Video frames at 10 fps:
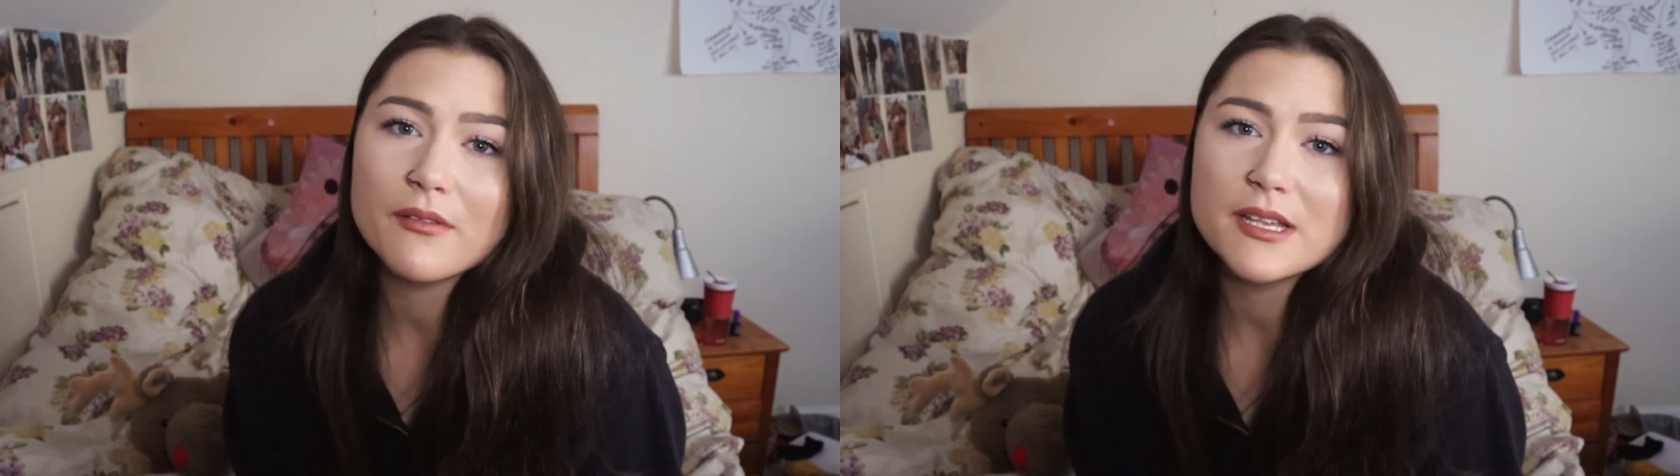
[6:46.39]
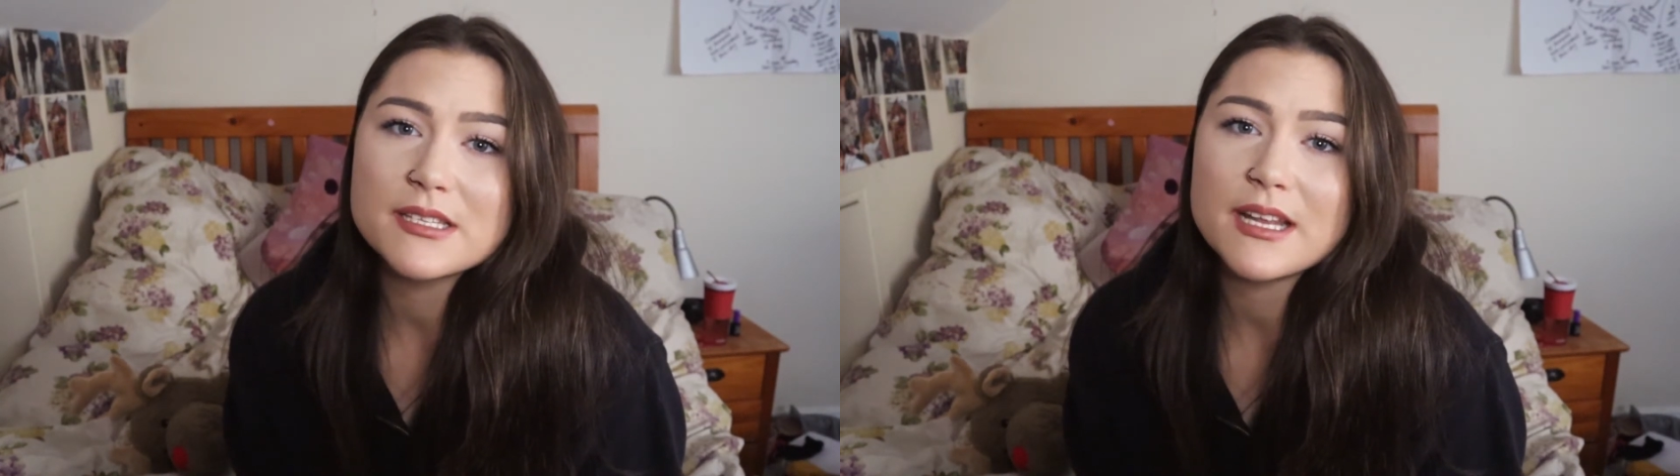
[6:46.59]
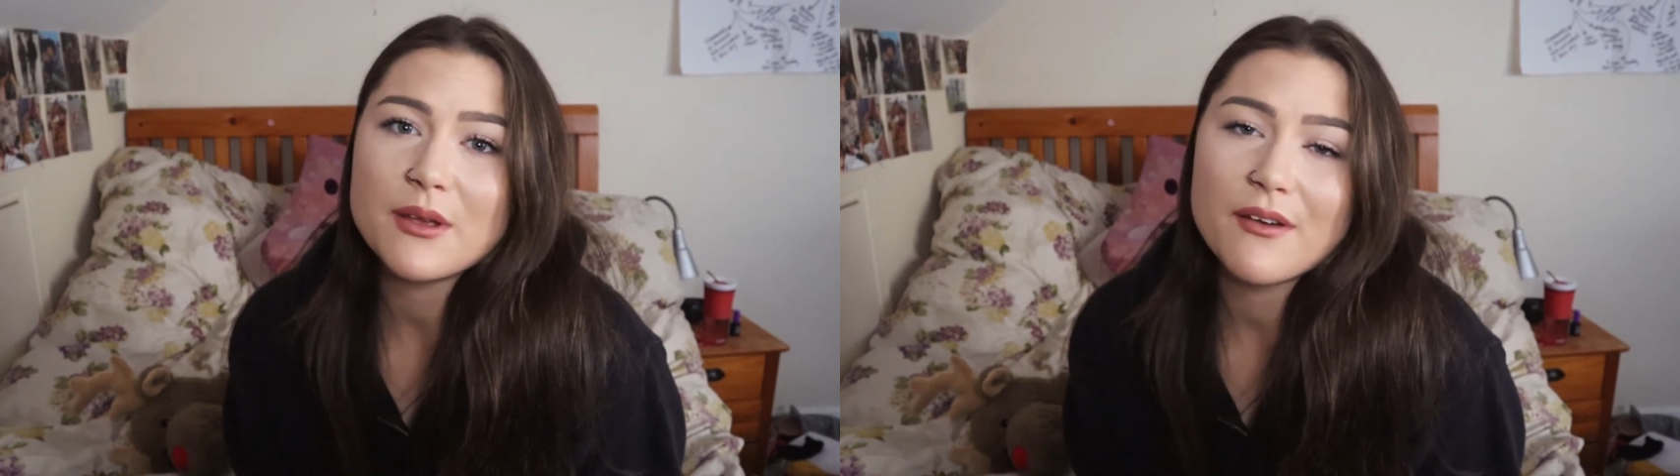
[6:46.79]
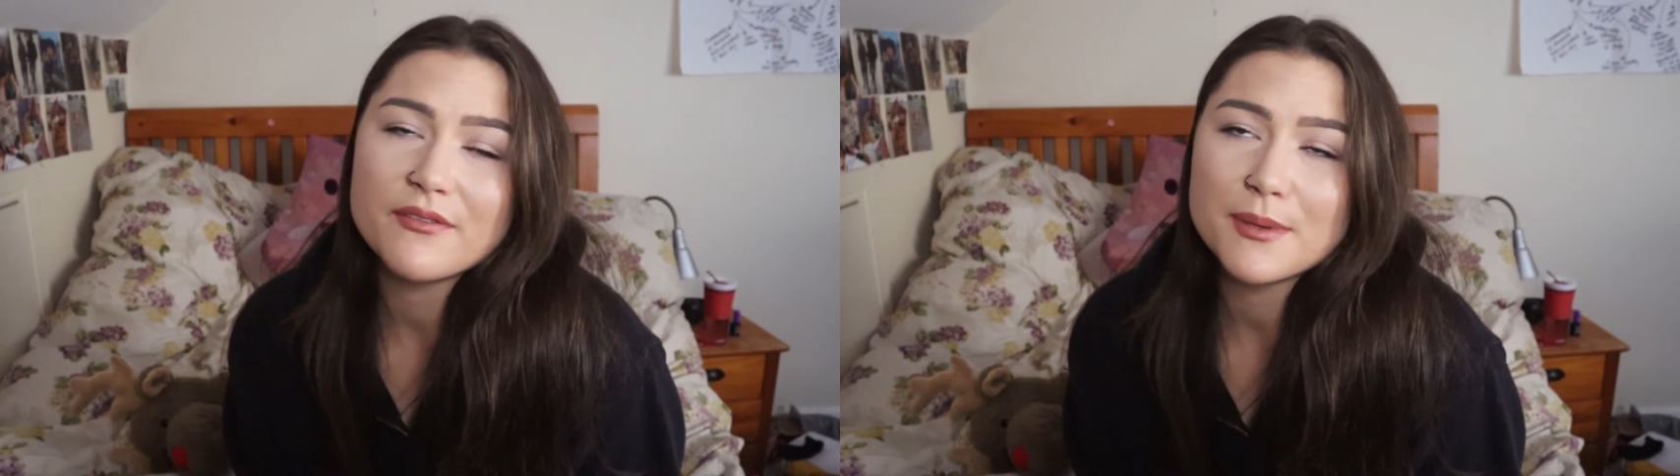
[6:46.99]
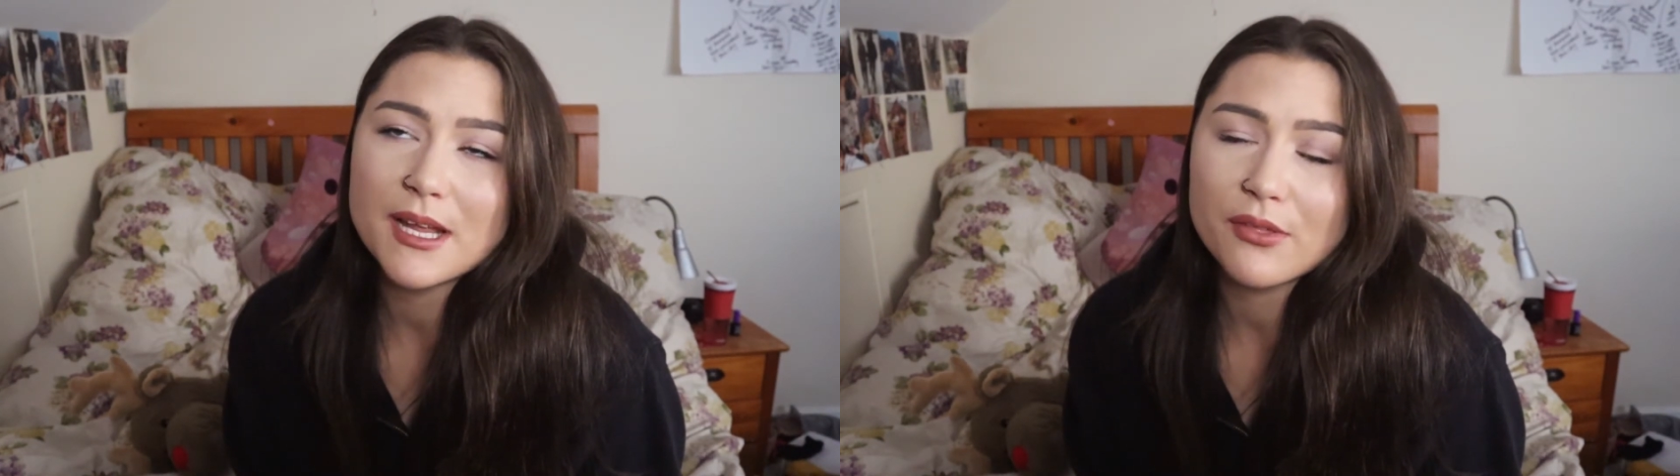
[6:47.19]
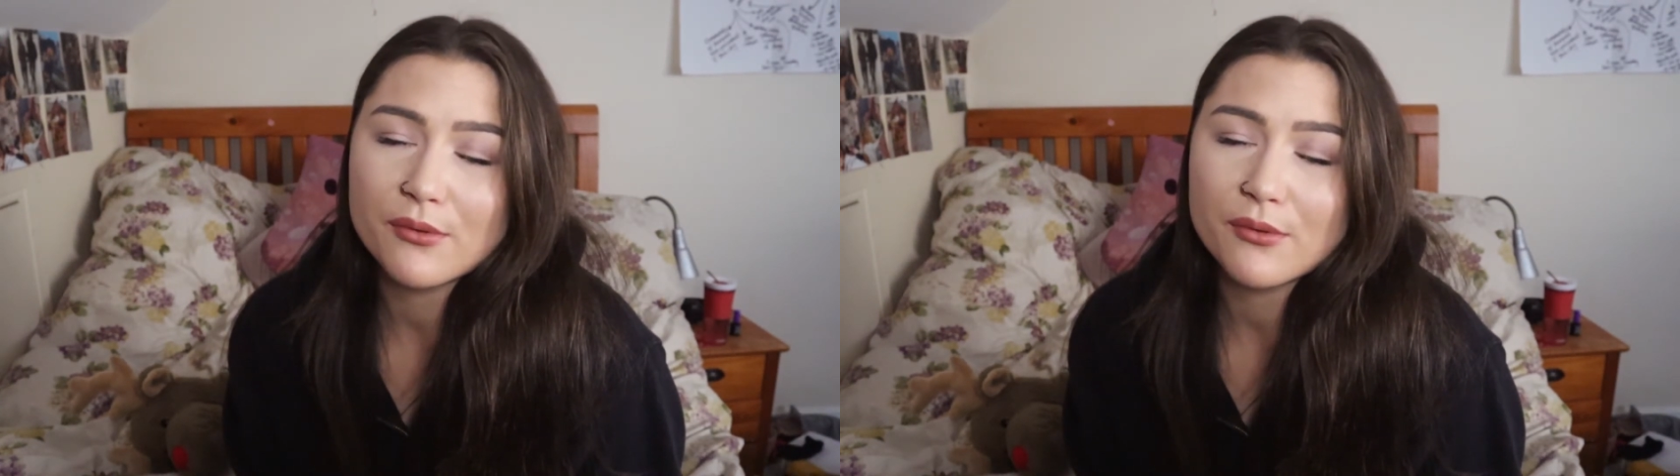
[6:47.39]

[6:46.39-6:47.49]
Obviously, you have to be like